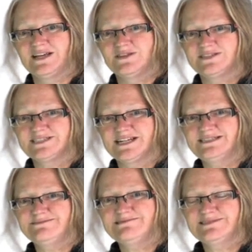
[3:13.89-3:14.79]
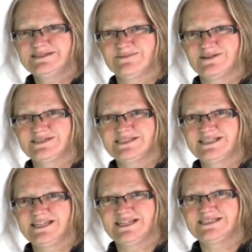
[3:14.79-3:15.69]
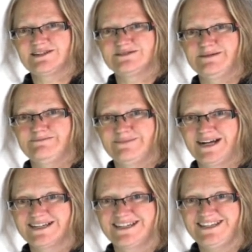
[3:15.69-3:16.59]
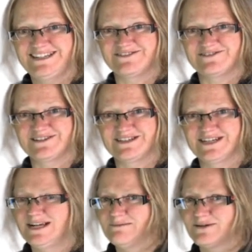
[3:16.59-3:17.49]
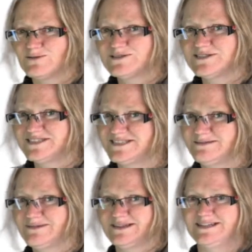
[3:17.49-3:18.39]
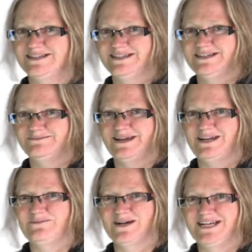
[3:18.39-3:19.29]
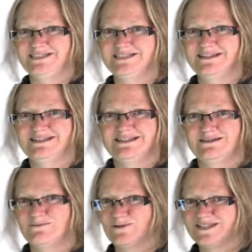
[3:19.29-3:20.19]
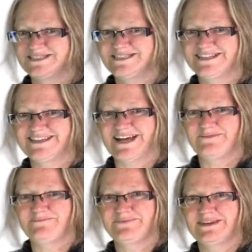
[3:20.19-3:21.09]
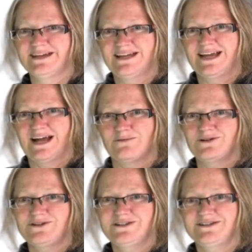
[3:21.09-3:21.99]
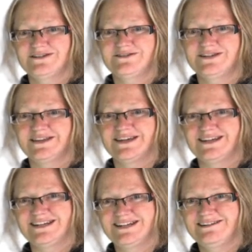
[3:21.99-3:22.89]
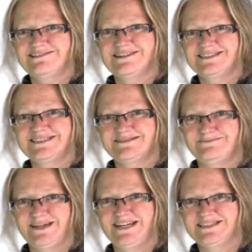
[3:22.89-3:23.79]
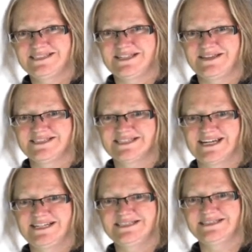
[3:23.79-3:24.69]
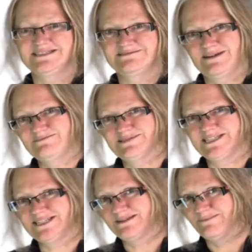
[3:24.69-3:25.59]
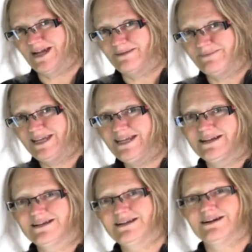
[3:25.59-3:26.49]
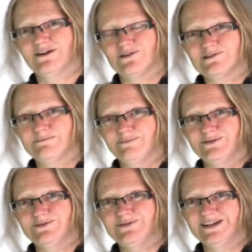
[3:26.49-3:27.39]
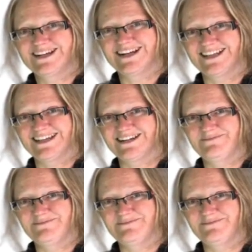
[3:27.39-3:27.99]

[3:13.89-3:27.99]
The seismic response is going to be markedly different, but also similar in many ways. We'll consider that. I want you to note that an increase in impedance in this case is represented by a peak or a blue color.